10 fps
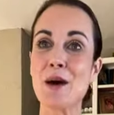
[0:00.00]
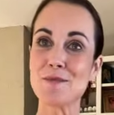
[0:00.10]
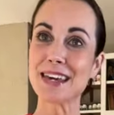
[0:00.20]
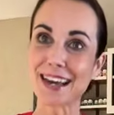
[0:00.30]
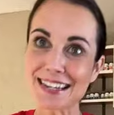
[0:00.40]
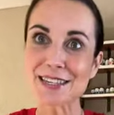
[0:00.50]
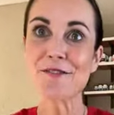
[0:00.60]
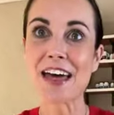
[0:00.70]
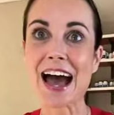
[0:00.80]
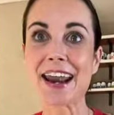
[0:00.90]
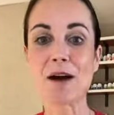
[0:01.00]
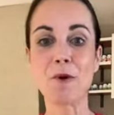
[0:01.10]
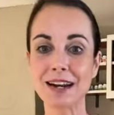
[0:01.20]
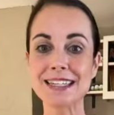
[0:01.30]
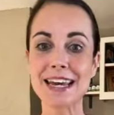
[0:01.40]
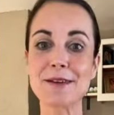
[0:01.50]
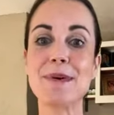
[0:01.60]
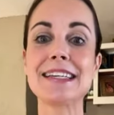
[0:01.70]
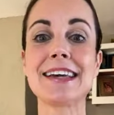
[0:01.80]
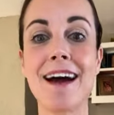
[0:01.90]
because of that, I want to take
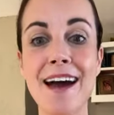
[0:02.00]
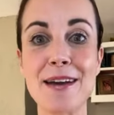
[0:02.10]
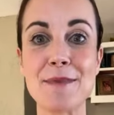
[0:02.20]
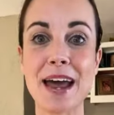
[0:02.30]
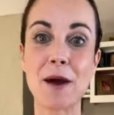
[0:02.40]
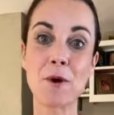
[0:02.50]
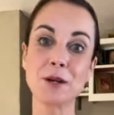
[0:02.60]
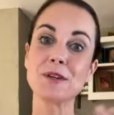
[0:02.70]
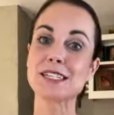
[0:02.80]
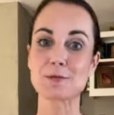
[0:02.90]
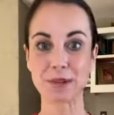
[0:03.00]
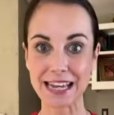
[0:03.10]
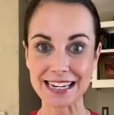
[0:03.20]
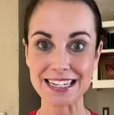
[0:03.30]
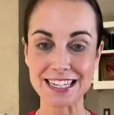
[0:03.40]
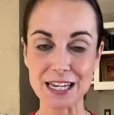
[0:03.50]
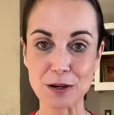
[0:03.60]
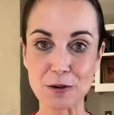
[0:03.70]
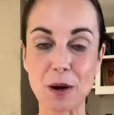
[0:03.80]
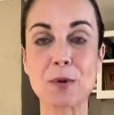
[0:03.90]
my time and I want to explain it to
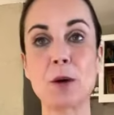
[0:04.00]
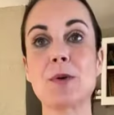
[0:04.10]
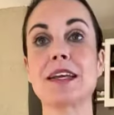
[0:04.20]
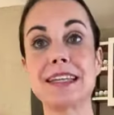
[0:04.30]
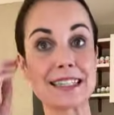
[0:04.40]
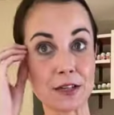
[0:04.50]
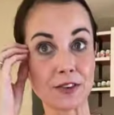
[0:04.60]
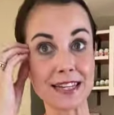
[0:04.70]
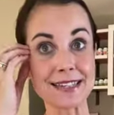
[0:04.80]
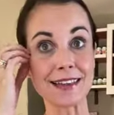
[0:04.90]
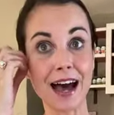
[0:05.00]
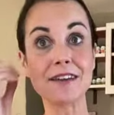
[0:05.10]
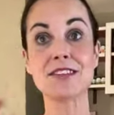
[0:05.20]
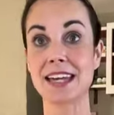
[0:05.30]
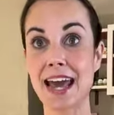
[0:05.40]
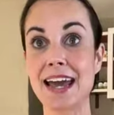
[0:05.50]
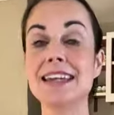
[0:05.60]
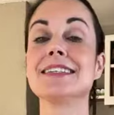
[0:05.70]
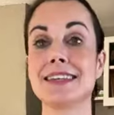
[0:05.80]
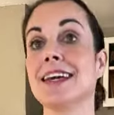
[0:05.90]
you appropriately. So, this live today
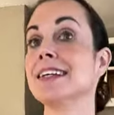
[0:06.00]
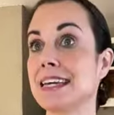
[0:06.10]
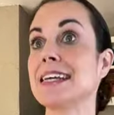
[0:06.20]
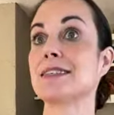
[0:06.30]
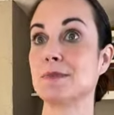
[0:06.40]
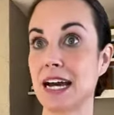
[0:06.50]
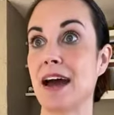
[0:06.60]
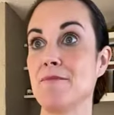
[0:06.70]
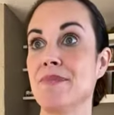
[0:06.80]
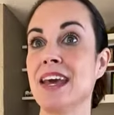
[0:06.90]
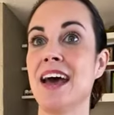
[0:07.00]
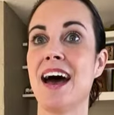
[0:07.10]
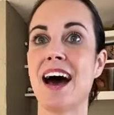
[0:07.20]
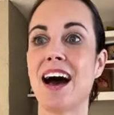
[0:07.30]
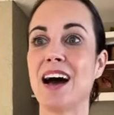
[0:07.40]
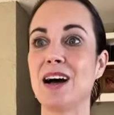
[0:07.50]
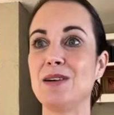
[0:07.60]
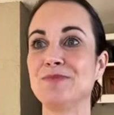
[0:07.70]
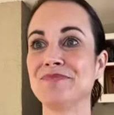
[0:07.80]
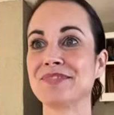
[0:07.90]
is going to take some time.
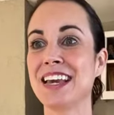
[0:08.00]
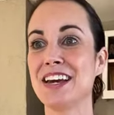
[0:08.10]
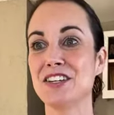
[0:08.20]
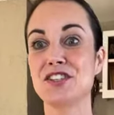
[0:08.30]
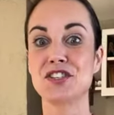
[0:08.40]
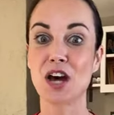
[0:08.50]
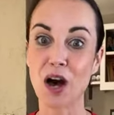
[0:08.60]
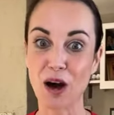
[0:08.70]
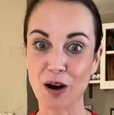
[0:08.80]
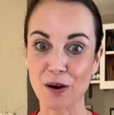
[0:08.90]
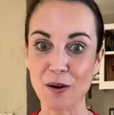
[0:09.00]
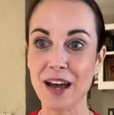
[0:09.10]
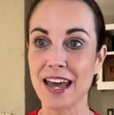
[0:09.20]
Um, so